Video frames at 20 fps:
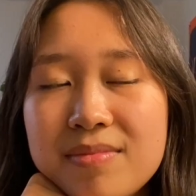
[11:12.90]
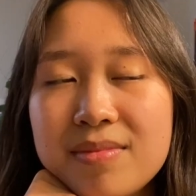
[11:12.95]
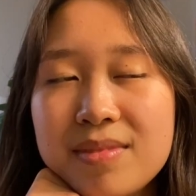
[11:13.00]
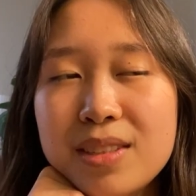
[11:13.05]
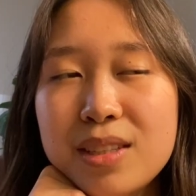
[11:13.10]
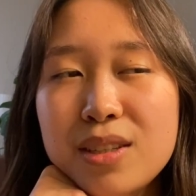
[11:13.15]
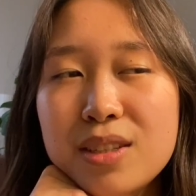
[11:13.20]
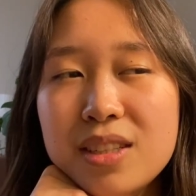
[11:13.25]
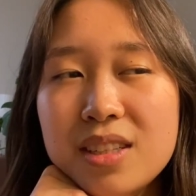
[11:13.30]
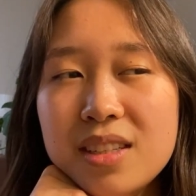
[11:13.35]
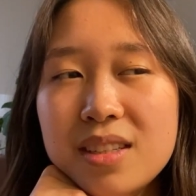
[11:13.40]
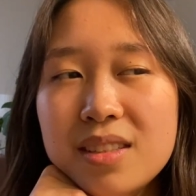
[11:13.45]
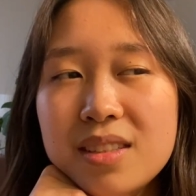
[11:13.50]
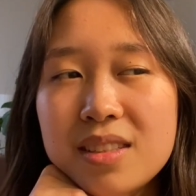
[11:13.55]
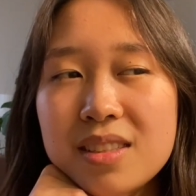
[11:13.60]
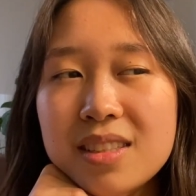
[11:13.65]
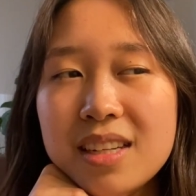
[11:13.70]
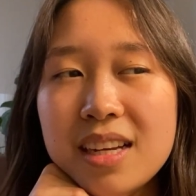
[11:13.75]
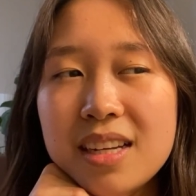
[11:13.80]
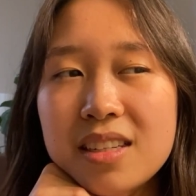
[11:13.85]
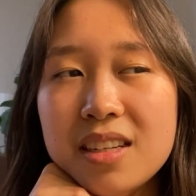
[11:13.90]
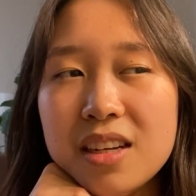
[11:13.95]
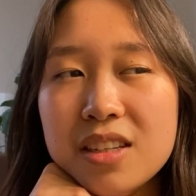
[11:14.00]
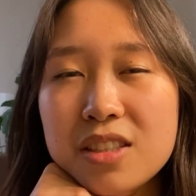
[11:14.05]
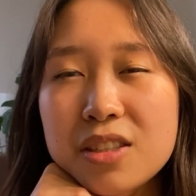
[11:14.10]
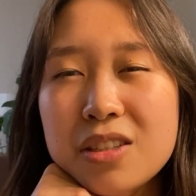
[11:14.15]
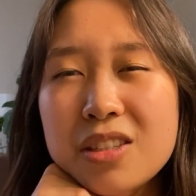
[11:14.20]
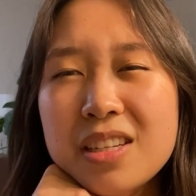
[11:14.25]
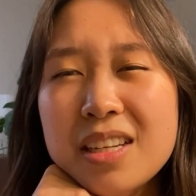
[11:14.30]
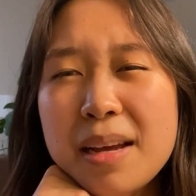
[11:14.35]
You should stay in touch.
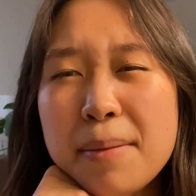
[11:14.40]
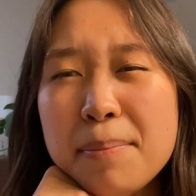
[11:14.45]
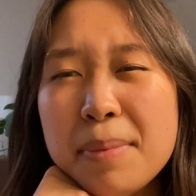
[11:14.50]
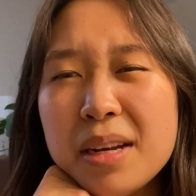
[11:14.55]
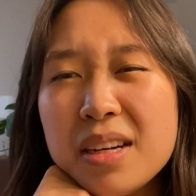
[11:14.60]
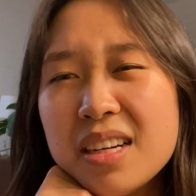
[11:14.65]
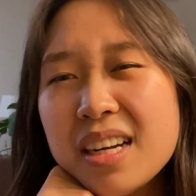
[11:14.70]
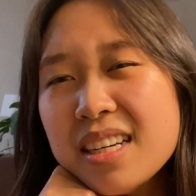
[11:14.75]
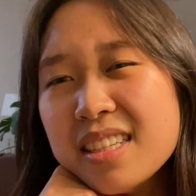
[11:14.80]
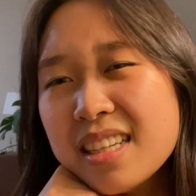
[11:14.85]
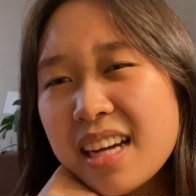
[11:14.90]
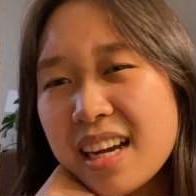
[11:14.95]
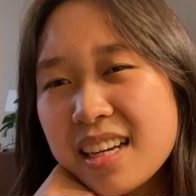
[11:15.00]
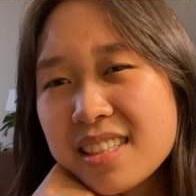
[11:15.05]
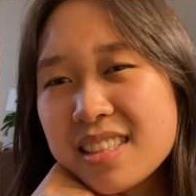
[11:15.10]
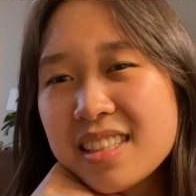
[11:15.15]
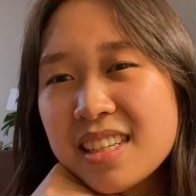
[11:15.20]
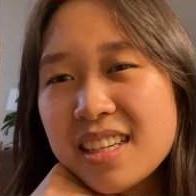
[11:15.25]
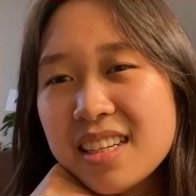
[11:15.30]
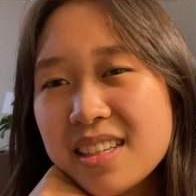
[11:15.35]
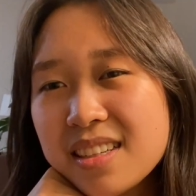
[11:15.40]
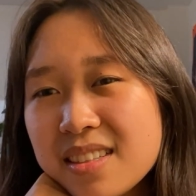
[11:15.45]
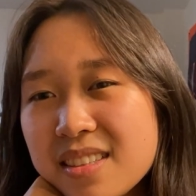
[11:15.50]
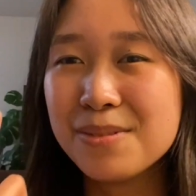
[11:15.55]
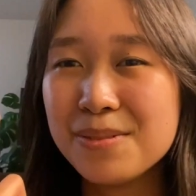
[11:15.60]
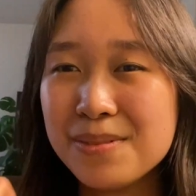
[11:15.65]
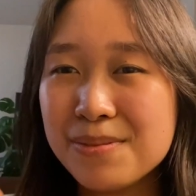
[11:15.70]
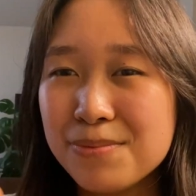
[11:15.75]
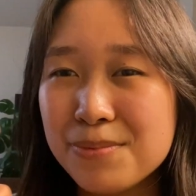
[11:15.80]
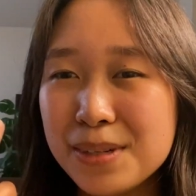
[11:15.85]
You should get better at
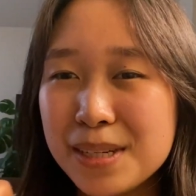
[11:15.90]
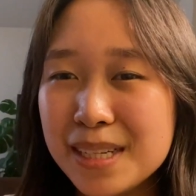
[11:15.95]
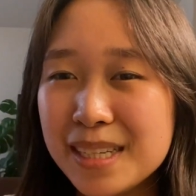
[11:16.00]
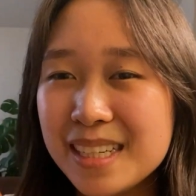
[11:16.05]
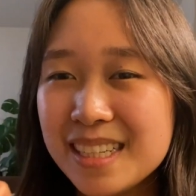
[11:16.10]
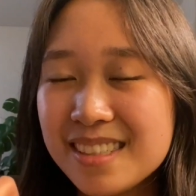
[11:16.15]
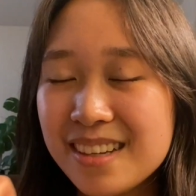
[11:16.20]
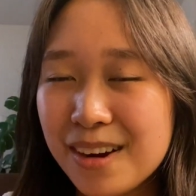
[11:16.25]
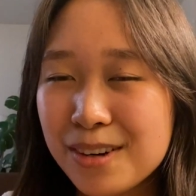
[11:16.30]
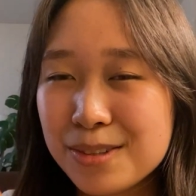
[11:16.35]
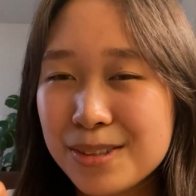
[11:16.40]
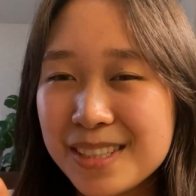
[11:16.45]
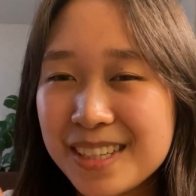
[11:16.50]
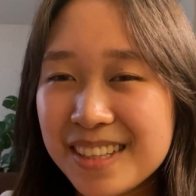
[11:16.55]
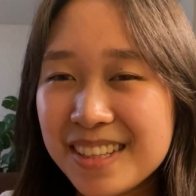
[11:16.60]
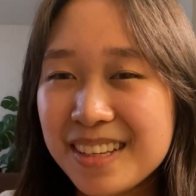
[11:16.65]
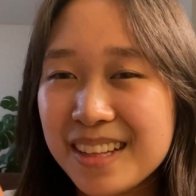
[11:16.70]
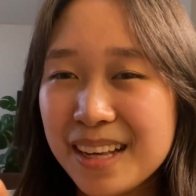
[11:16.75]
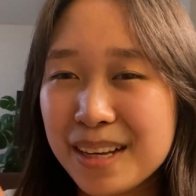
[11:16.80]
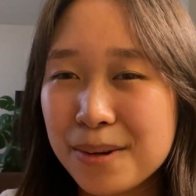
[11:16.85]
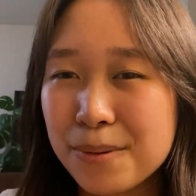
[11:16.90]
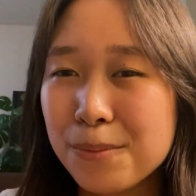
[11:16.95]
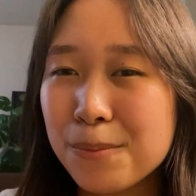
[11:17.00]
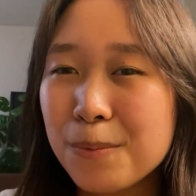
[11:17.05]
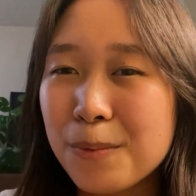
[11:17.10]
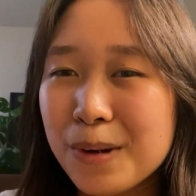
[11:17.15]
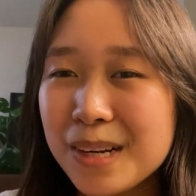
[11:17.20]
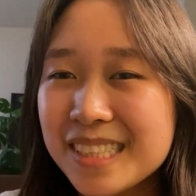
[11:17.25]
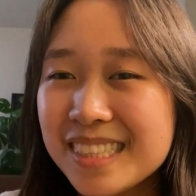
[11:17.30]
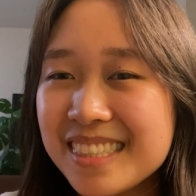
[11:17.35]
texting. We talk to each other like
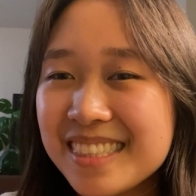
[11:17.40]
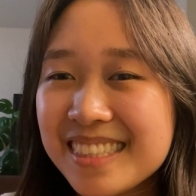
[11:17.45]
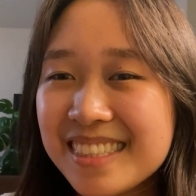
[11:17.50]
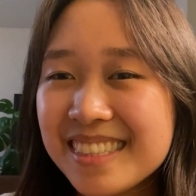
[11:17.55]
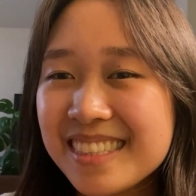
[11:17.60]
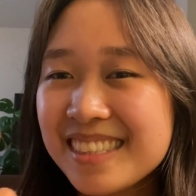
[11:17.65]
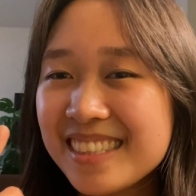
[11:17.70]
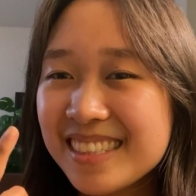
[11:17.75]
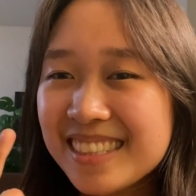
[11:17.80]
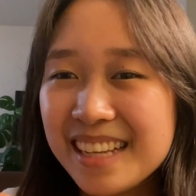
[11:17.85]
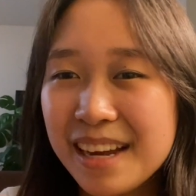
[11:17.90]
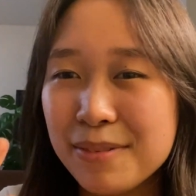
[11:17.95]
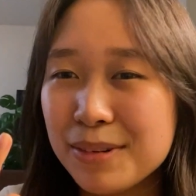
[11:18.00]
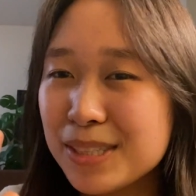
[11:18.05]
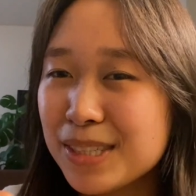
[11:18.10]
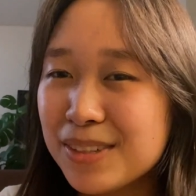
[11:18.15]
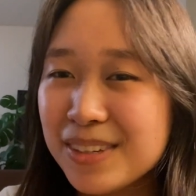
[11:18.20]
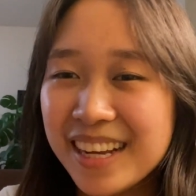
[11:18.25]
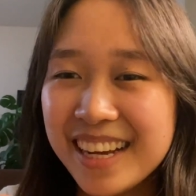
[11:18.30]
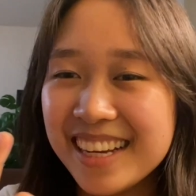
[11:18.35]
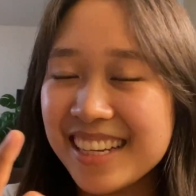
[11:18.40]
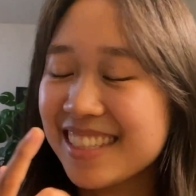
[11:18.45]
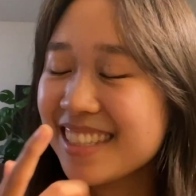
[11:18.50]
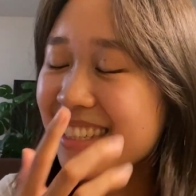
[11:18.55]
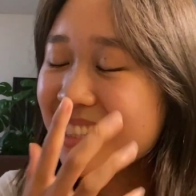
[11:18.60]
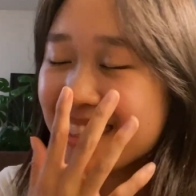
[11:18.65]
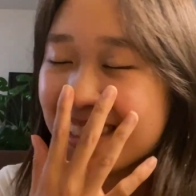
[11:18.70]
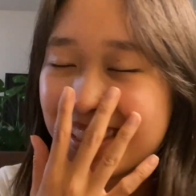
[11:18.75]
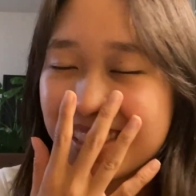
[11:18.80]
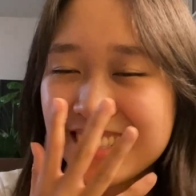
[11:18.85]
once every 2 days.
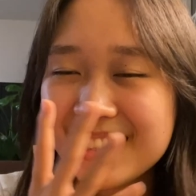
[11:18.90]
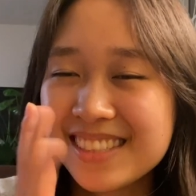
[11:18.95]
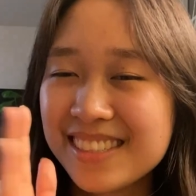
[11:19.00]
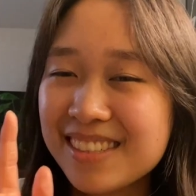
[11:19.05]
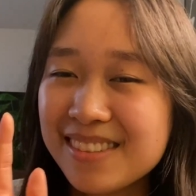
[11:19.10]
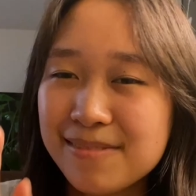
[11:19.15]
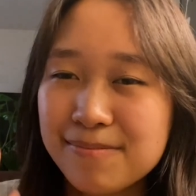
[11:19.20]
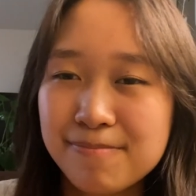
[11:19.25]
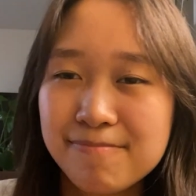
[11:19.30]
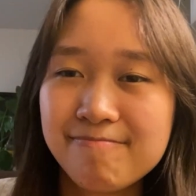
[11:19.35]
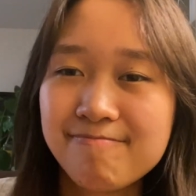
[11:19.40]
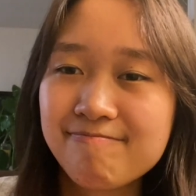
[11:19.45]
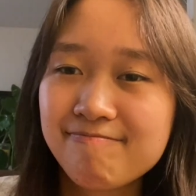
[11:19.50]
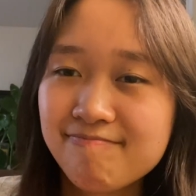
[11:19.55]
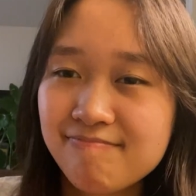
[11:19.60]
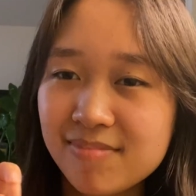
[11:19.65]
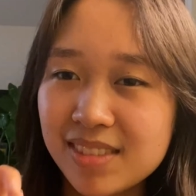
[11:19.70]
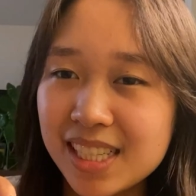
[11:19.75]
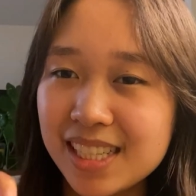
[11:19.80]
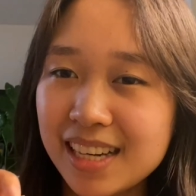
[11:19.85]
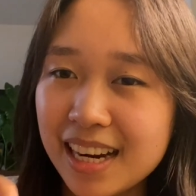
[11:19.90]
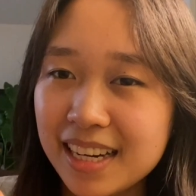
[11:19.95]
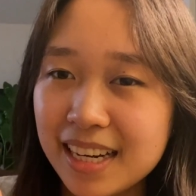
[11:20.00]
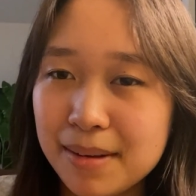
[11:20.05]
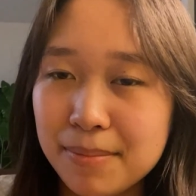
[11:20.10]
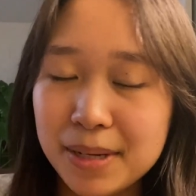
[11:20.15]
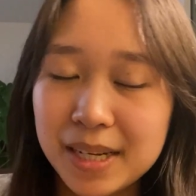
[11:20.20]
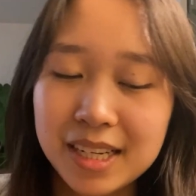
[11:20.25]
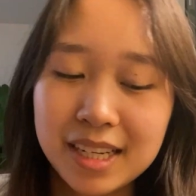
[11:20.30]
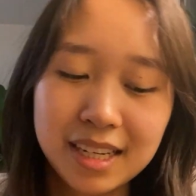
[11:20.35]
It's the
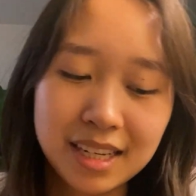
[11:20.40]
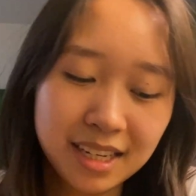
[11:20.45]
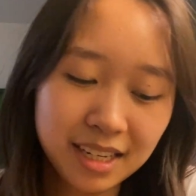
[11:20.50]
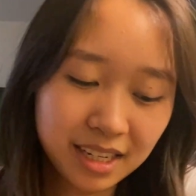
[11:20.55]
dynamic.